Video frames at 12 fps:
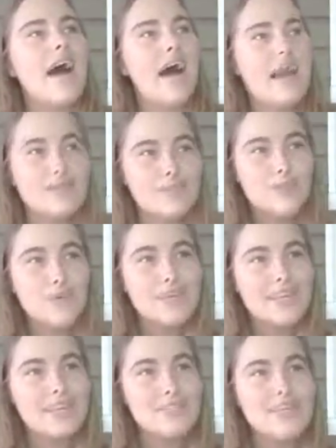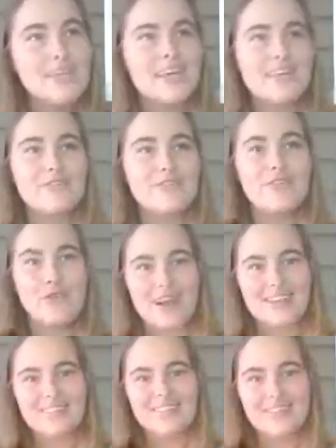as we begin to
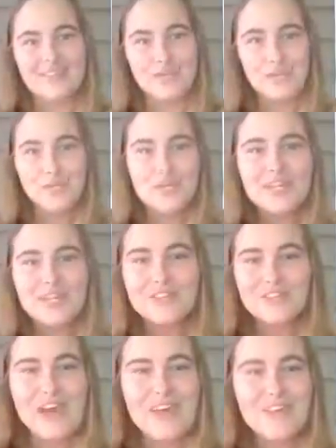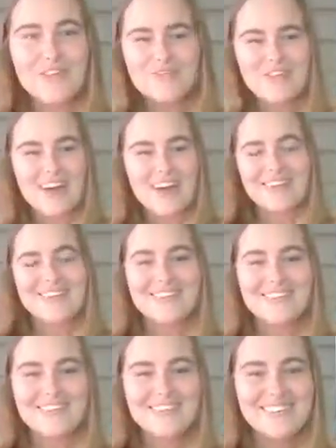practice it, we each kind of
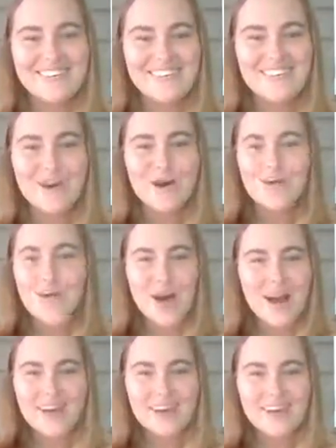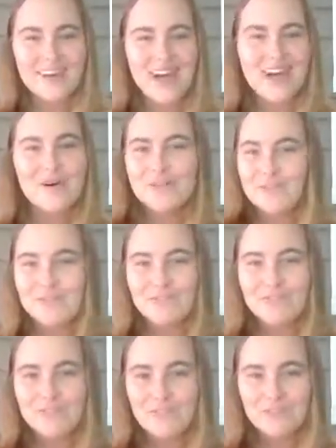find our why. How does it
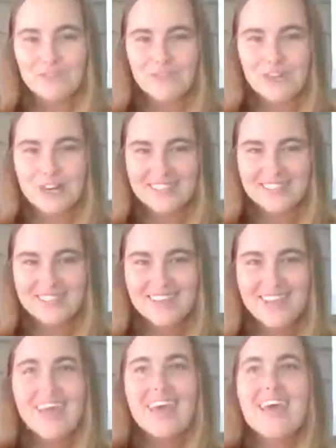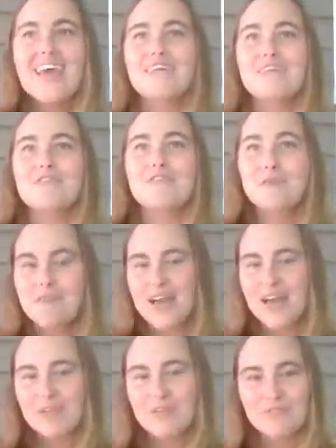feel for us? And then from
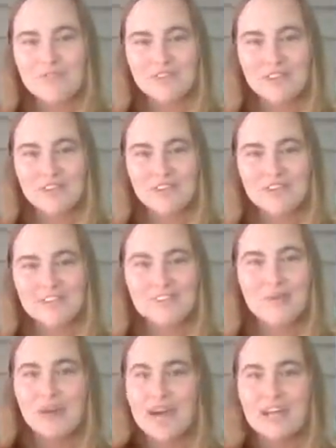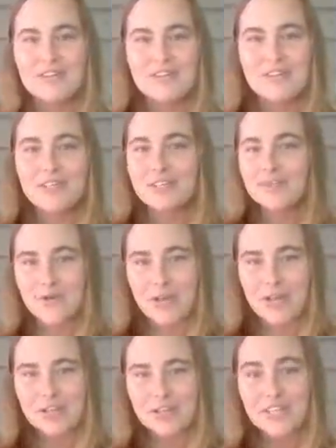that, we feel some kind of
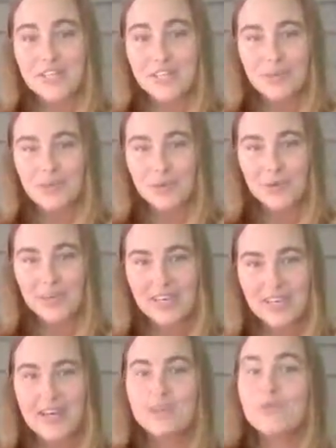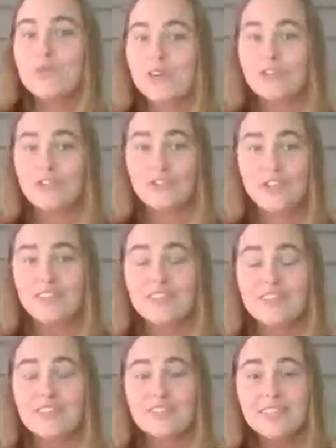inspiration to keep doing it. As we
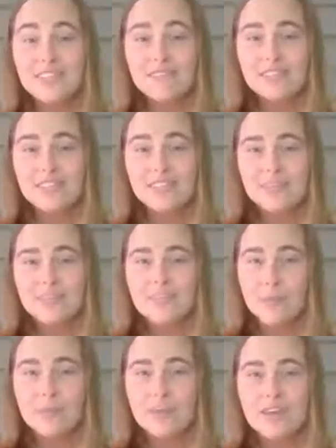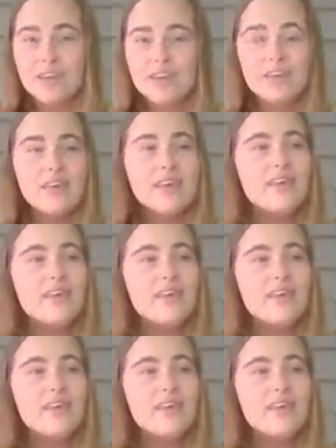understand the significance of something,